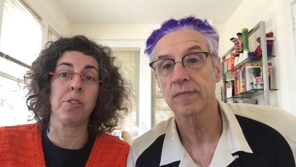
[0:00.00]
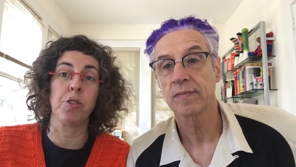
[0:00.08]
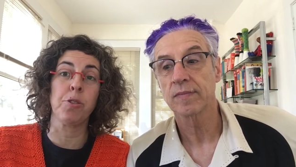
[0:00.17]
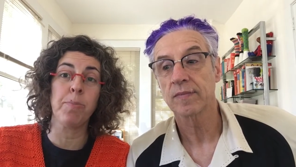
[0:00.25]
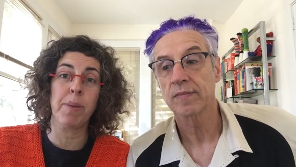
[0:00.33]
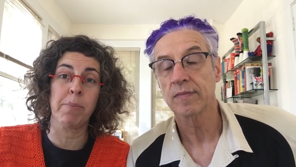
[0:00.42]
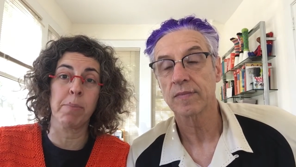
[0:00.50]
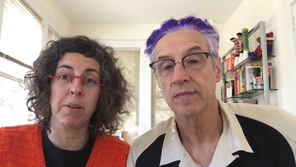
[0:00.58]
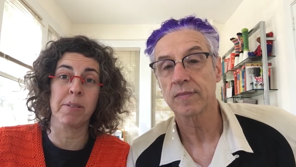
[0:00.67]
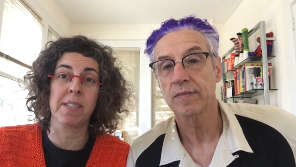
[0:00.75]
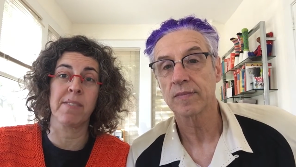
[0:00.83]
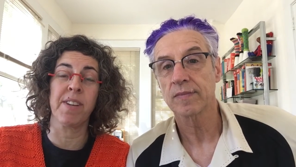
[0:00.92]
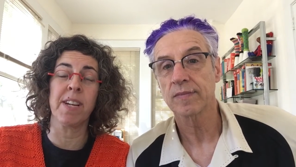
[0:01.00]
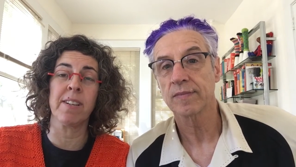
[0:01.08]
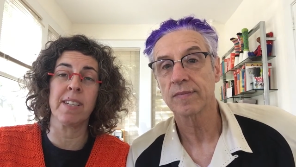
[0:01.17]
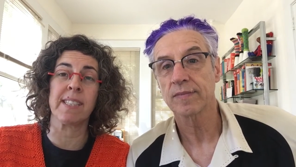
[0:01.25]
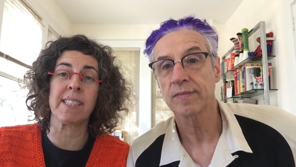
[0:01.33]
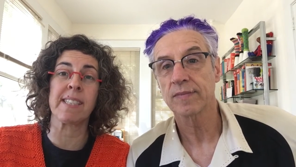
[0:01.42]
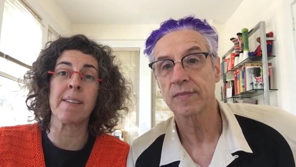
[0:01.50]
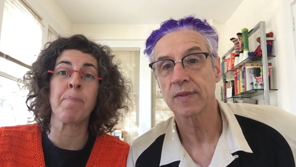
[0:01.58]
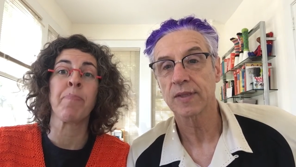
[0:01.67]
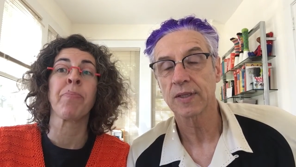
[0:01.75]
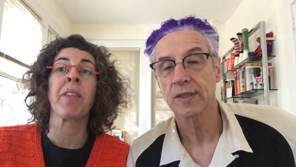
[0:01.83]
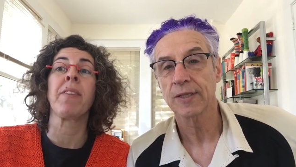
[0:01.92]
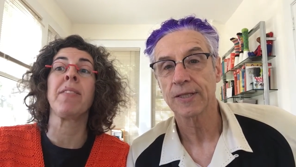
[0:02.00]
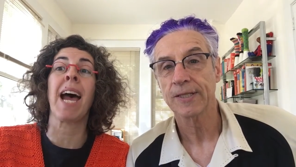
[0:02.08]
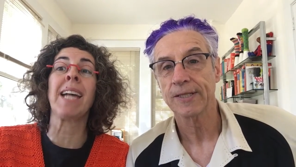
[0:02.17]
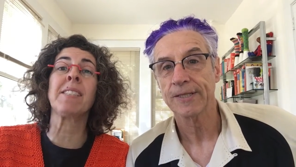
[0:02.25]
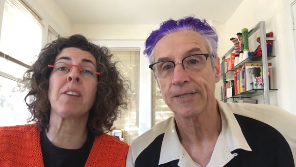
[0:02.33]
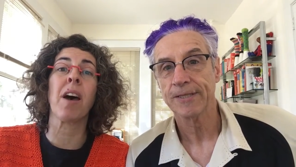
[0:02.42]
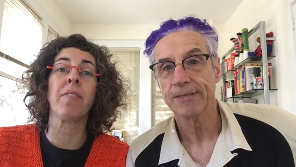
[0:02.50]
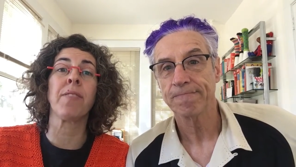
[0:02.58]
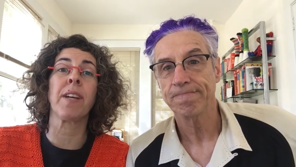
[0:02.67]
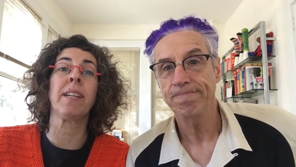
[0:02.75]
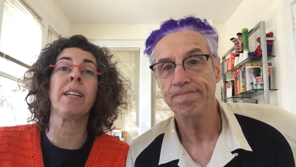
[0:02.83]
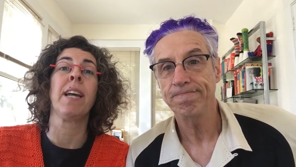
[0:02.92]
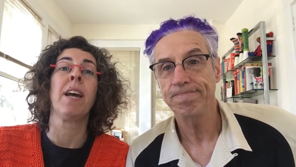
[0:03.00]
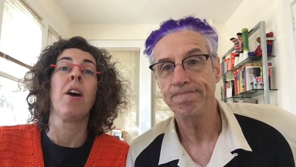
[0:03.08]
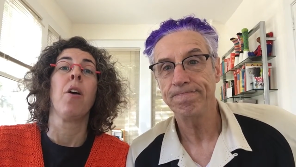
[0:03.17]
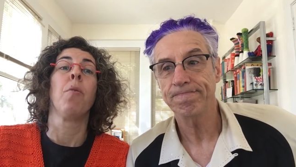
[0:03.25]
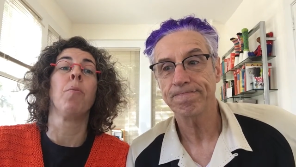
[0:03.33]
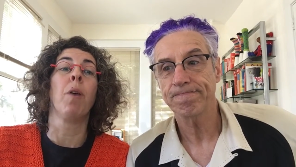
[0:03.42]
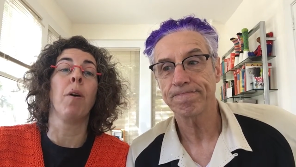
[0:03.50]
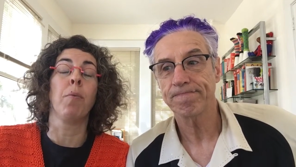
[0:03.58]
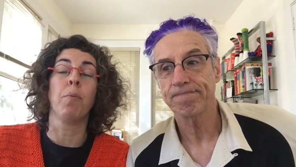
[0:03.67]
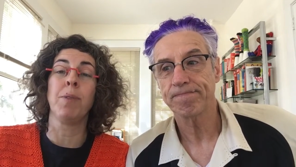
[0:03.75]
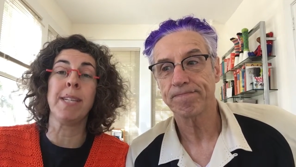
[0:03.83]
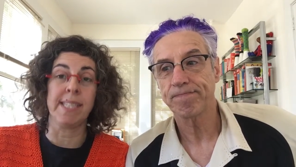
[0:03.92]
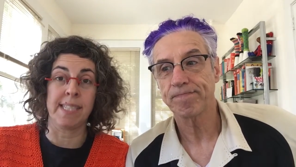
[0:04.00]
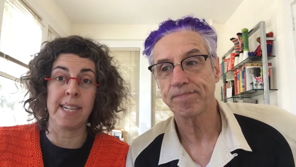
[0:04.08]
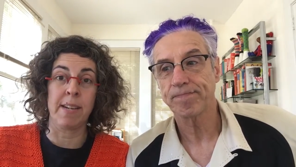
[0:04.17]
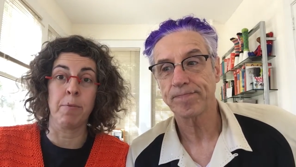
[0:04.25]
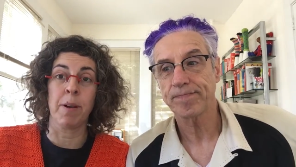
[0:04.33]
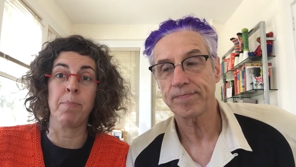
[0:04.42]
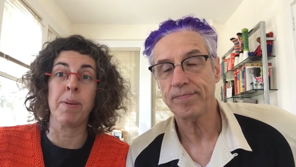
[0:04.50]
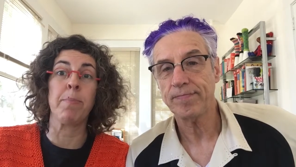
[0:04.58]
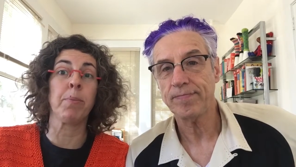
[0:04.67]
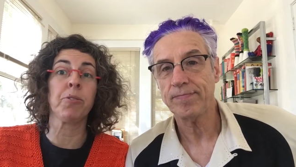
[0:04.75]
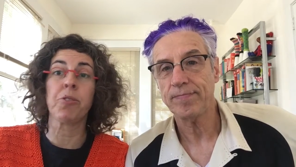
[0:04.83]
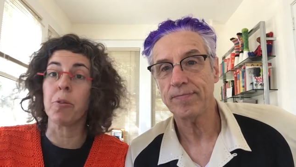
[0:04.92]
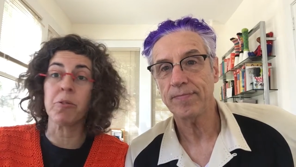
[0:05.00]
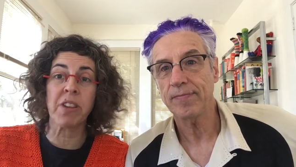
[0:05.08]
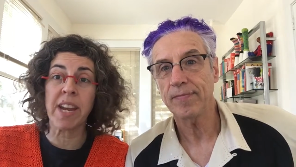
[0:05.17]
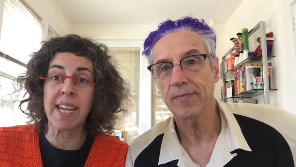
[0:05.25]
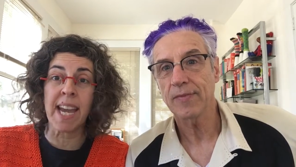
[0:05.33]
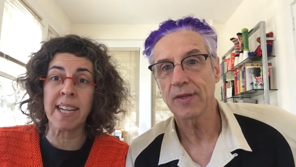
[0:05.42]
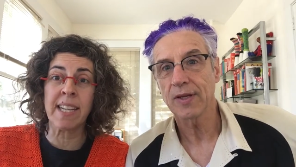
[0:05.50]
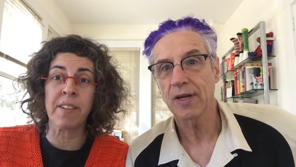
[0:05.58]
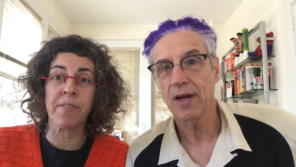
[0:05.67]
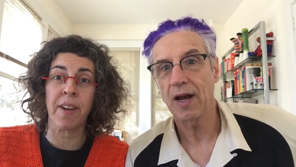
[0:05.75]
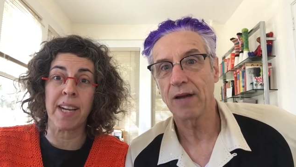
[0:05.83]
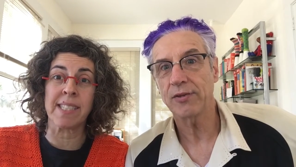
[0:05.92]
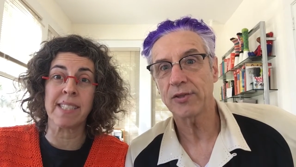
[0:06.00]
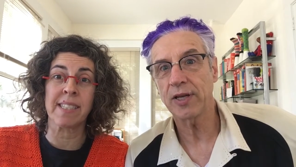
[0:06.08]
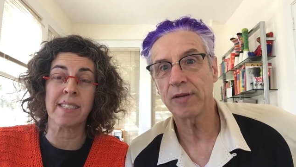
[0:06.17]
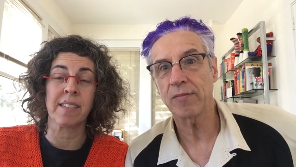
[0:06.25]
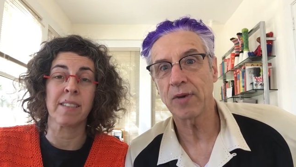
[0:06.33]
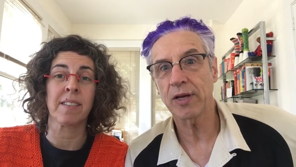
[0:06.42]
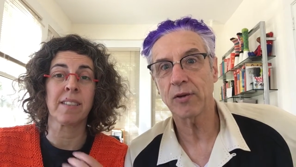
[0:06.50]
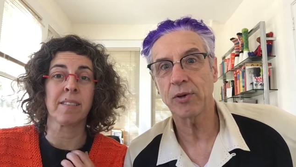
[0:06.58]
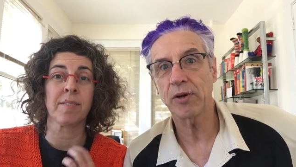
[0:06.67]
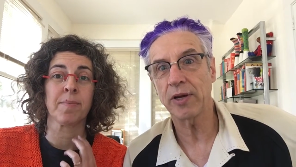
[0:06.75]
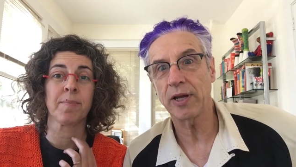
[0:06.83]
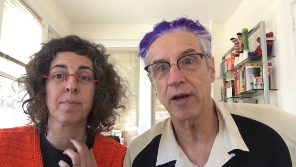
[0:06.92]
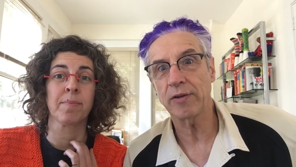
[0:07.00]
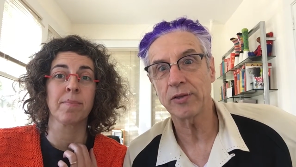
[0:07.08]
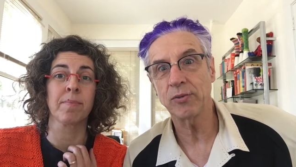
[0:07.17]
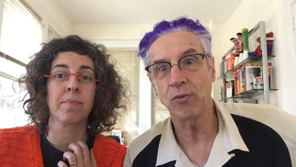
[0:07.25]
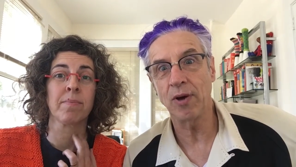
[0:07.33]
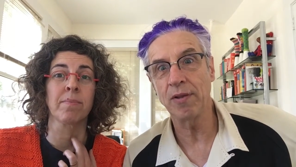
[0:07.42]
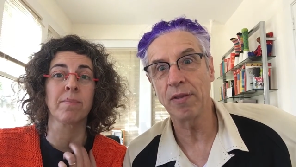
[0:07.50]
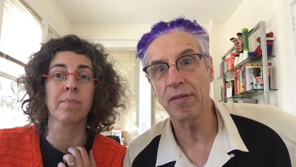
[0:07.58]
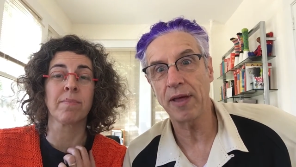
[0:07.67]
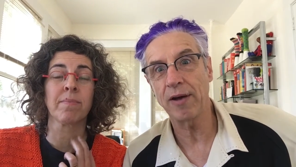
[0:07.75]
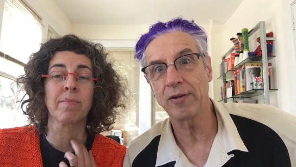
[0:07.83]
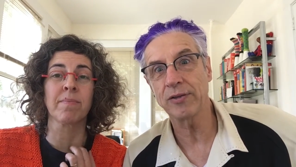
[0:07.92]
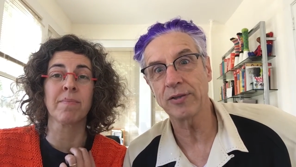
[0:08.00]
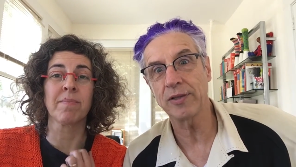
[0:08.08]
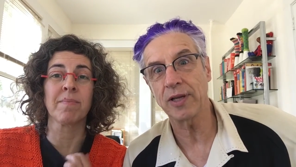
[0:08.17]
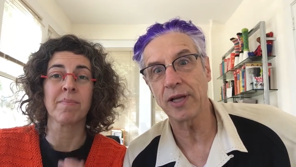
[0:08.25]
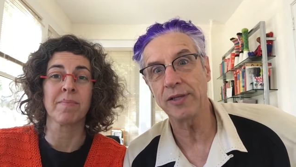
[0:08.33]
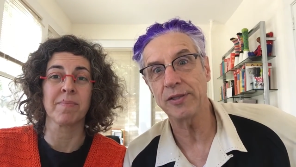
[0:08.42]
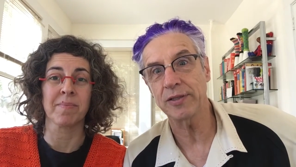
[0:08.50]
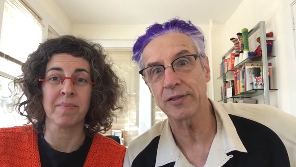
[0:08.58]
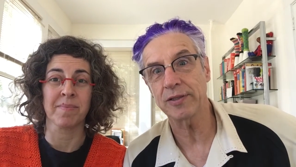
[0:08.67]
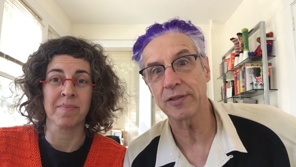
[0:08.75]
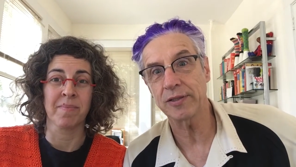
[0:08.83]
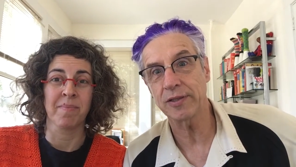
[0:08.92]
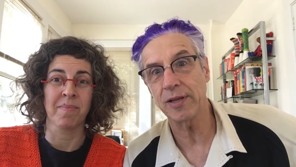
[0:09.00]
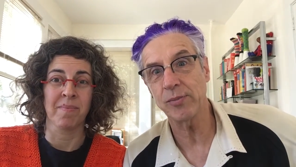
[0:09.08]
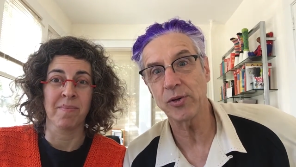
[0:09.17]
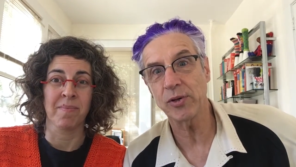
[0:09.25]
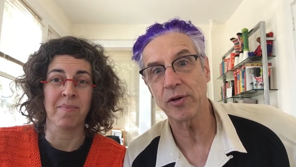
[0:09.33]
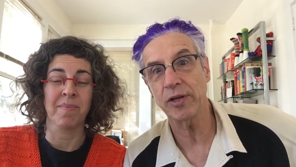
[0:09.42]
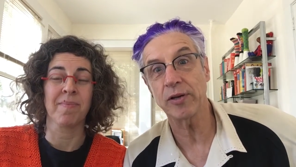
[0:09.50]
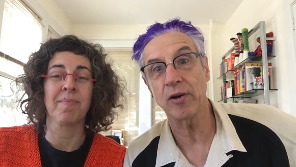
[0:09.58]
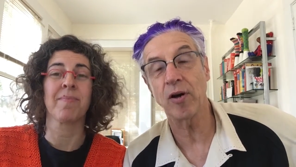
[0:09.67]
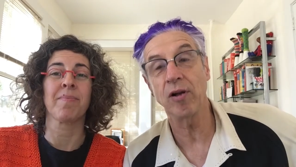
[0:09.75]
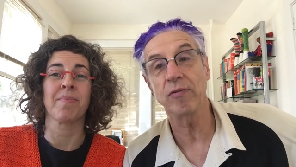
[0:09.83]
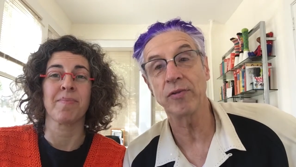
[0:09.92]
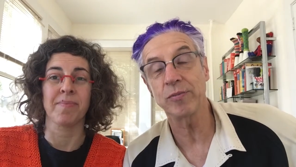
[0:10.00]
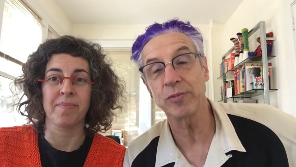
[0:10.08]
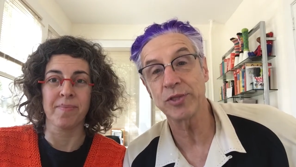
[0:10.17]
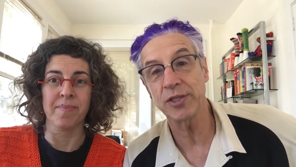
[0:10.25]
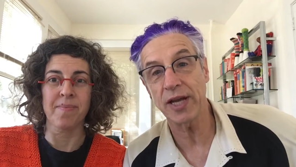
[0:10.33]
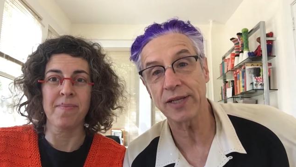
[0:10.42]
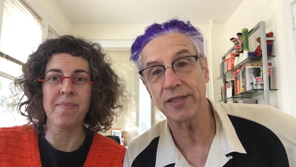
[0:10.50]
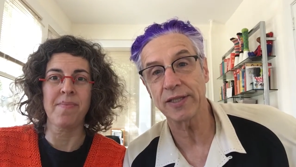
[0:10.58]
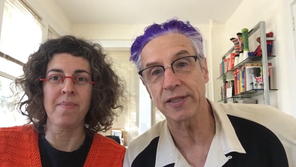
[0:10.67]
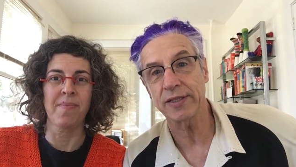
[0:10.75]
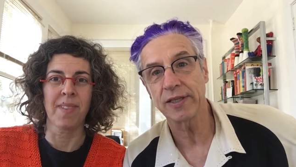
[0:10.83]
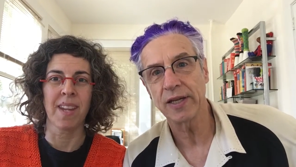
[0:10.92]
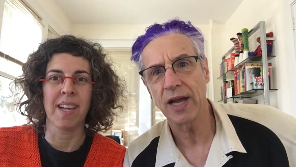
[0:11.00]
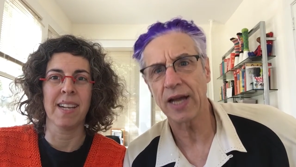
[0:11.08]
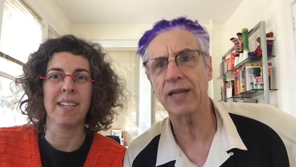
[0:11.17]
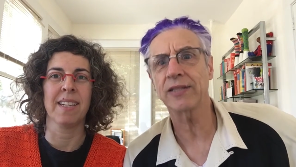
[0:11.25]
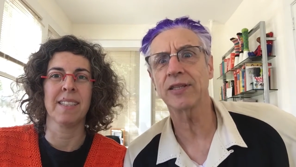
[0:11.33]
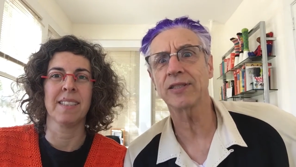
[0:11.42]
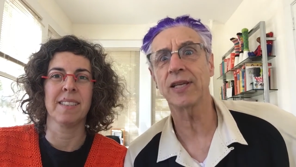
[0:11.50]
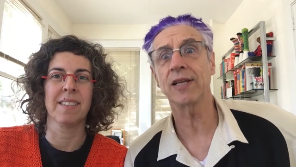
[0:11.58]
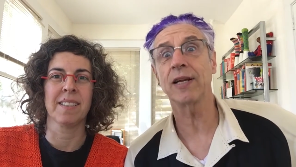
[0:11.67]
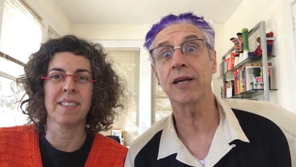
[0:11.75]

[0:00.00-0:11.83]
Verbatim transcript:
Speaker 1: stupid perseverance, that's often what we see when people don't take any advice.
Speaker 2: I've sent my query out to 1,000 agents, the same query, and all of them rejected it. I guess I'll send it